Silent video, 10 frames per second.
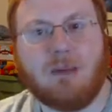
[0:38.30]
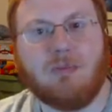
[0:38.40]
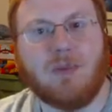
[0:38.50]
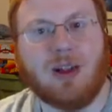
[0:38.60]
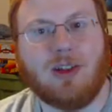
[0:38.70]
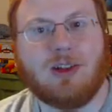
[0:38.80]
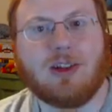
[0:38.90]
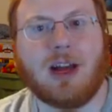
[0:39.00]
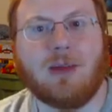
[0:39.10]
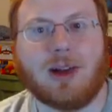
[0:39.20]
A long
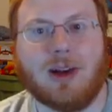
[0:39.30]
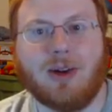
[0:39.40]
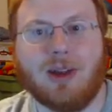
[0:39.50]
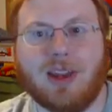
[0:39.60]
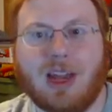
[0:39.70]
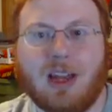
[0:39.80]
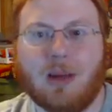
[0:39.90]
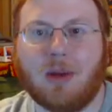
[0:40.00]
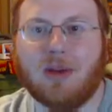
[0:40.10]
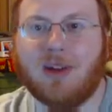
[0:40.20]
time ago, in the
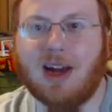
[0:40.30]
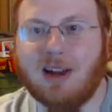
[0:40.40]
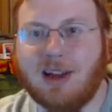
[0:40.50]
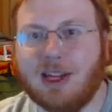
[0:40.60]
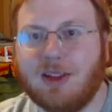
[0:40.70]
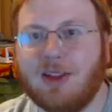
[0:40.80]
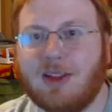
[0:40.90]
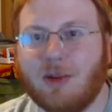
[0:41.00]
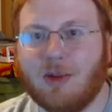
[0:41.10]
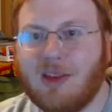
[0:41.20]
kingdom of Dotnia,
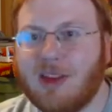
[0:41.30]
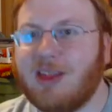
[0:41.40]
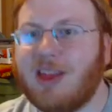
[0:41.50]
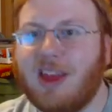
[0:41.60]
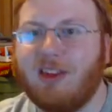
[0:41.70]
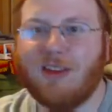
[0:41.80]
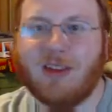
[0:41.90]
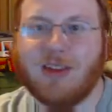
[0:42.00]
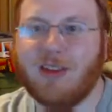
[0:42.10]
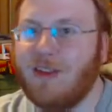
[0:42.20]
there were 6
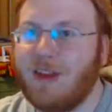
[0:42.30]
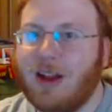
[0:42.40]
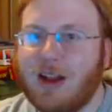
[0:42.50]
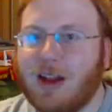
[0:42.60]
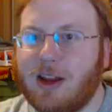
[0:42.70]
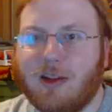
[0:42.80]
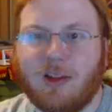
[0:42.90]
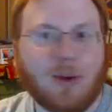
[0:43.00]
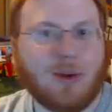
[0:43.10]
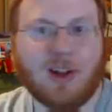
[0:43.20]
sages. They
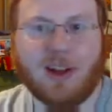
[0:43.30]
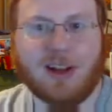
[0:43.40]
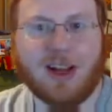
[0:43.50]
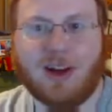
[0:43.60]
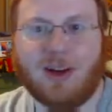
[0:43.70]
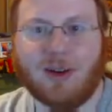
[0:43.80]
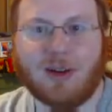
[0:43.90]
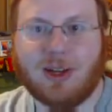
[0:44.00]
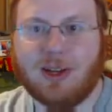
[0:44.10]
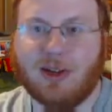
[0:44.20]
were chilling out,
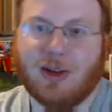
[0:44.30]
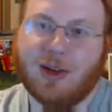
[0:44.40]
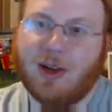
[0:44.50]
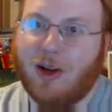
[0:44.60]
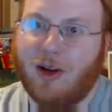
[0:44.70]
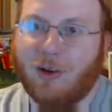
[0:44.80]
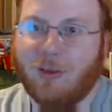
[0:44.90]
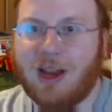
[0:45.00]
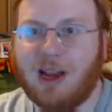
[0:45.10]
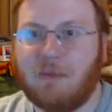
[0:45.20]

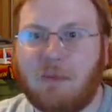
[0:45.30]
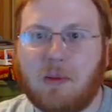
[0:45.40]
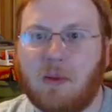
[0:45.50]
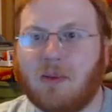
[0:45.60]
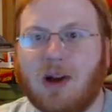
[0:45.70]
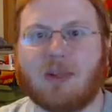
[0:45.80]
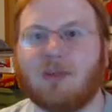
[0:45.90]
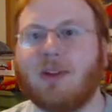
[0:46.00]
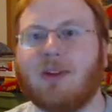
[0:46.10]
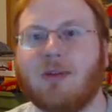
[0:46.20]
making people
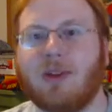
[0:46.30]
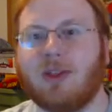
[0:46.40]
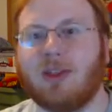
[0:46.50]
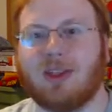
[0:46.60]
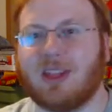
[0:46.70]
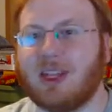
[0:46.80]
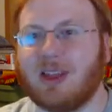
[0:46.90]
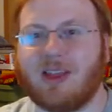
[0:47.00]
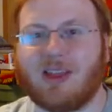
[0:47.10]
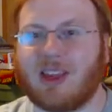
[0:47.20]
prosperous with the
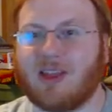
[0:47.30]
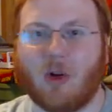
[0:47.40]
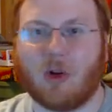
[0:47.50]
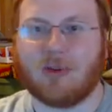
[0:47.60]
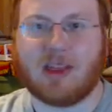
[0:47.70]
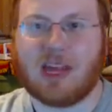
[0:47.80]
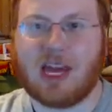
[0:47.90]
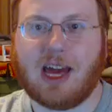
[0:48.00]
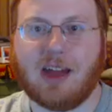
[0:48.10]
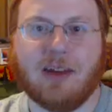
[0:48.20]
6 orbs that they
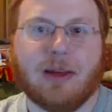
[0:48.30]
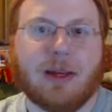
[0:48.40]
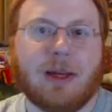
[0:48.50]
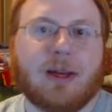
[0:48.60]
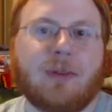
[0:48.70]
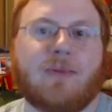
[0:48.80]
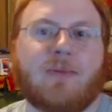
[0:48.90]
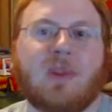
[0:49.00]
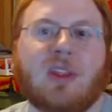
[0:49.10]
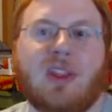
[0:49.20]
had.
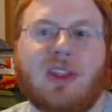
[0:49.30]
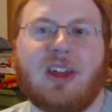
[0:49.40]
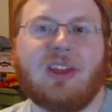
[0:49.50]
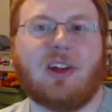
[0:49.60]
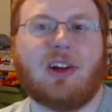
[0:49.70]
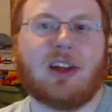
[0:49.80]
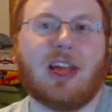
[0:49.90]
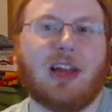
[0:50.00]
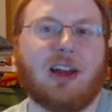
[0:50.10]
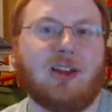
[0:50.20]
Then the Dark
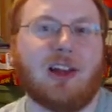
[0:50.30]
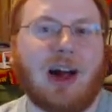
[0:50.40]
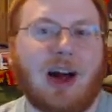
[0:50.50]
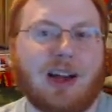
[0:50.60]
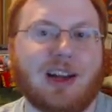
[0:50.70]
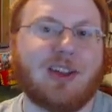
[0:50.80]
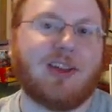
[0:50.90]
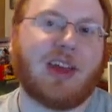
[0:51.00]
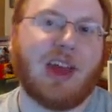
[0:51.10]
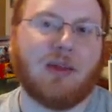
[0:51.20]
King Onyx
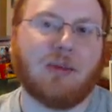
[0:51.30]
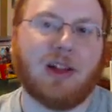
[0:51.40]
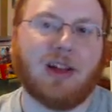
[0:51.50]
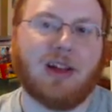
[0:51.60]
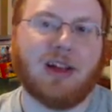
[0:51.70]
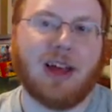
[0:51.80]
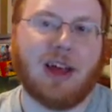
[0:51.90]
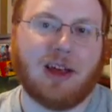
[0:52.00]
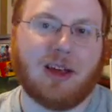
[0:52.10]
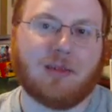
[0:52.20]
came along
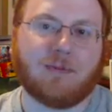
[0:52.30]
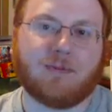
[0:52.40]
and